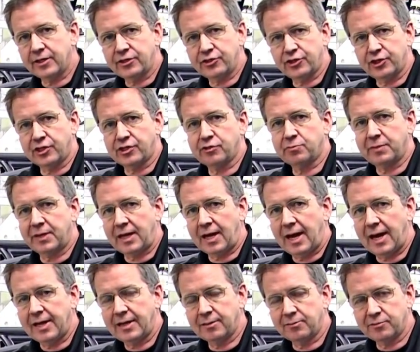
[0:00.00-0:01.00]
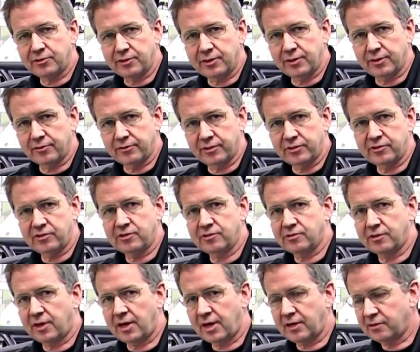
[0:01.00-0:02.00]
adjustment items here. This
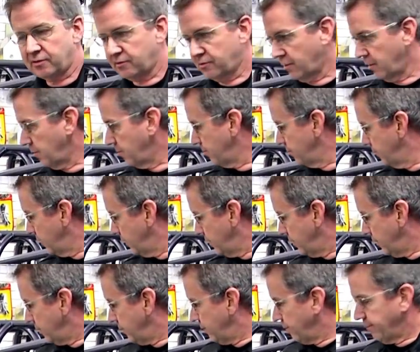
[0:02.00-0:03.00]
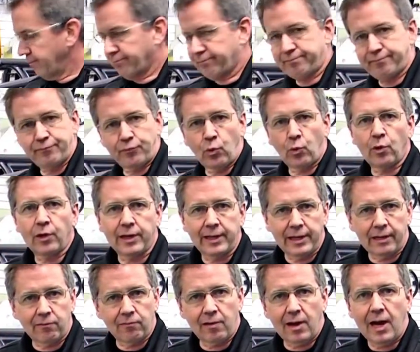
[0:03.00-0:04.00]
is not some
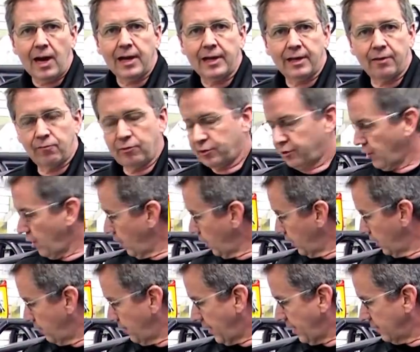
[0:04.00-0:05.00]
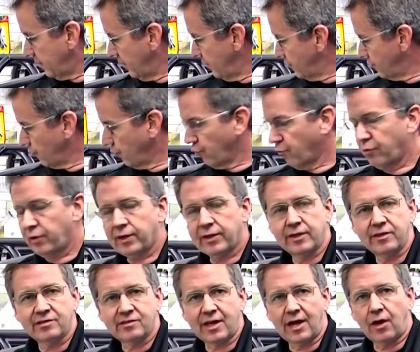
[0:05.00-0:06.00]
4-link rod end we're talking about. These are
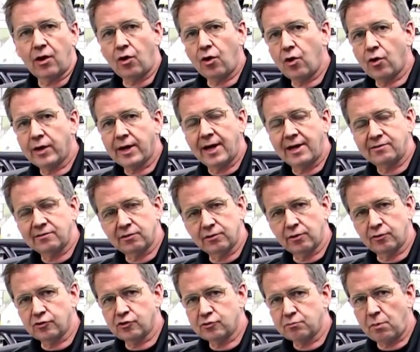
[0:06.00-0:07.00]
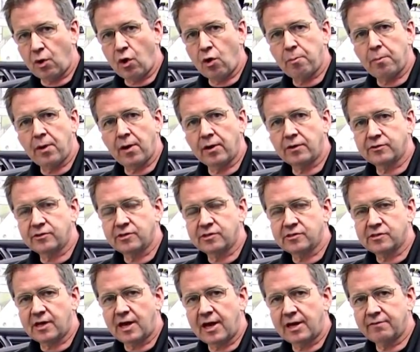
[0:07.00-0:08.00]
real, it's got all kinds of little small parts
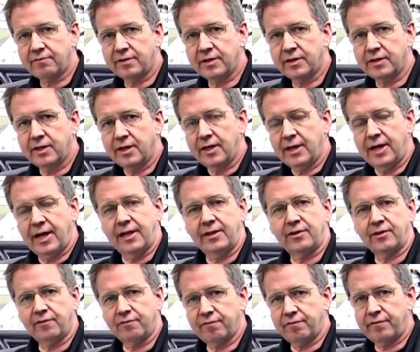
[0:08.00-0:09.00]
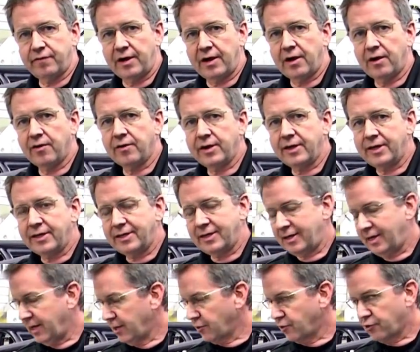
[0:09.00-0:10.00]
inside of it, and they're very
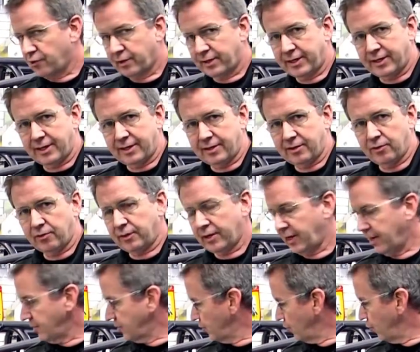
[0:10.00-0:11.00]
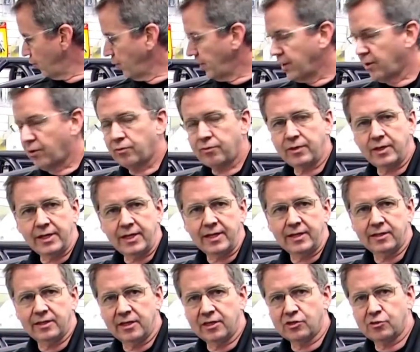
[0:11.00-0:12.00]
intricate, okay? So we don't
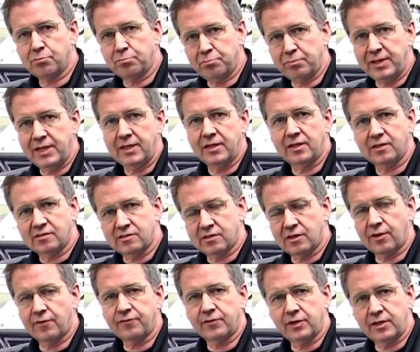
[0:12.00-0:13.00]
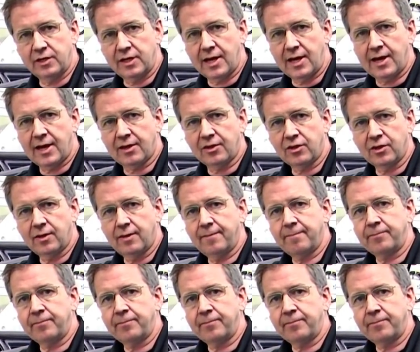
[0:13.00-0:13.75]
need this beating itself to death